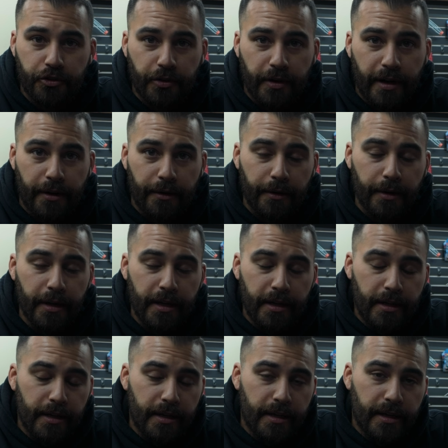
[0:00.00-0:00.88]
shroud
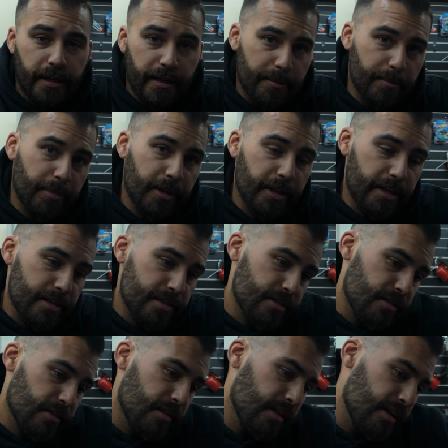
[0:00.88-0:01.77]
in place.
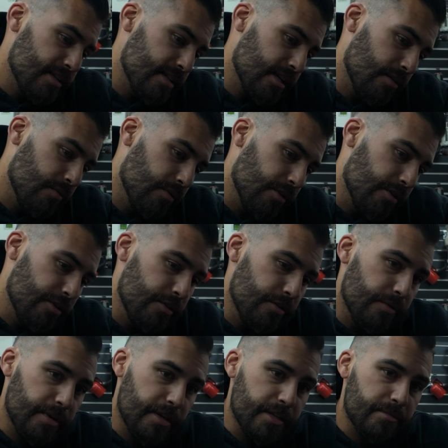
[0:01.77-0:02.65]
So the last thing I want to
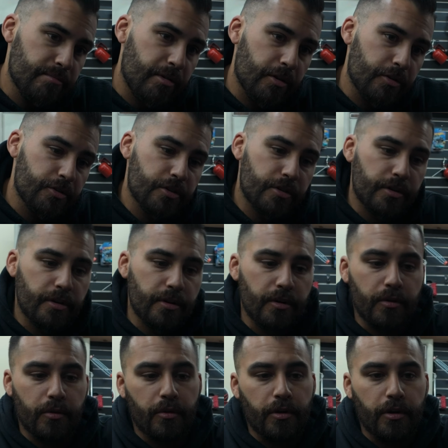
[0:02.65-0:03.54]
do is puncture
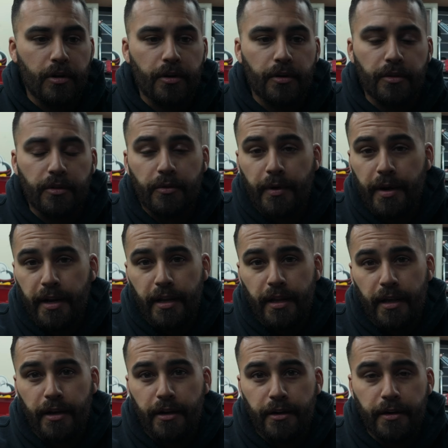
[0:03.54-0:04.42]
or hurt the
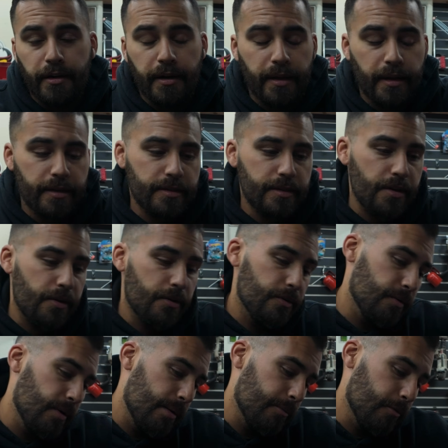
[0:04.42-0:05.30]
radiator.
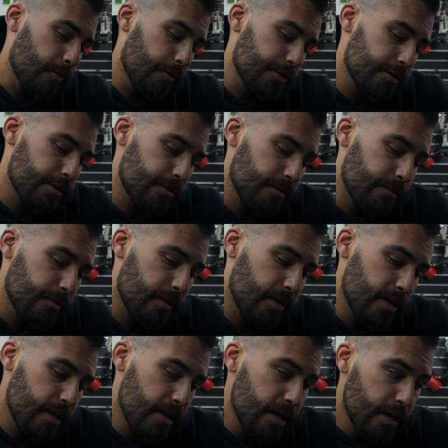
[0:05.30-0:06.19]
So I'm going to
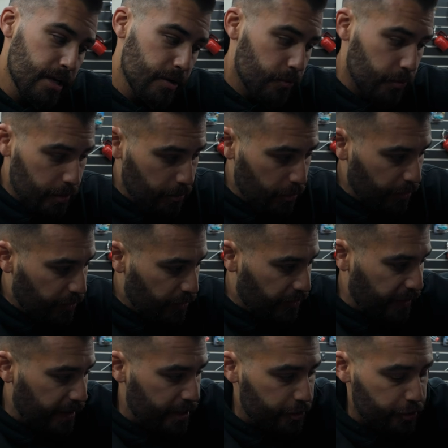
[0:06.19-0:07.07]
remove
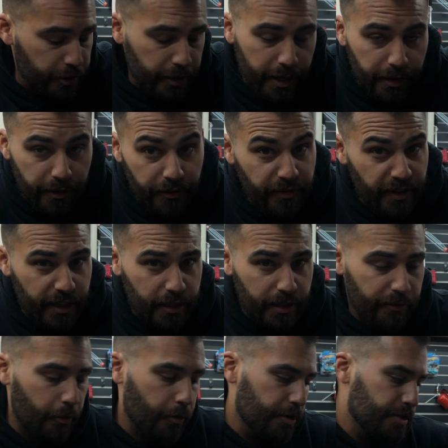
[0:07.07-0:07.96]
the fan shroud. In
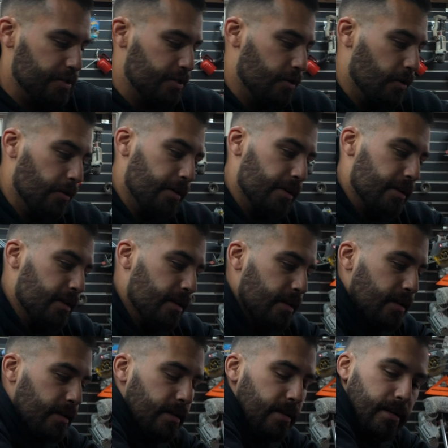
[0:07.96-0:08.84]
fact, I've already
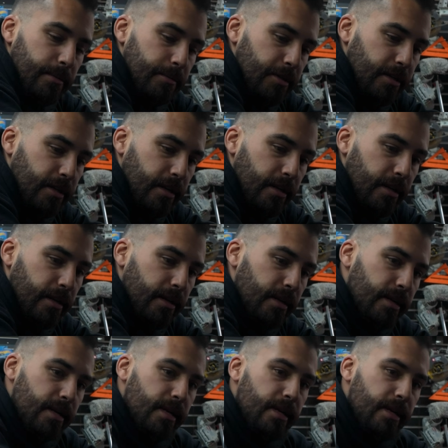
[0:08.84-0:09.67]
started. I'm just gonna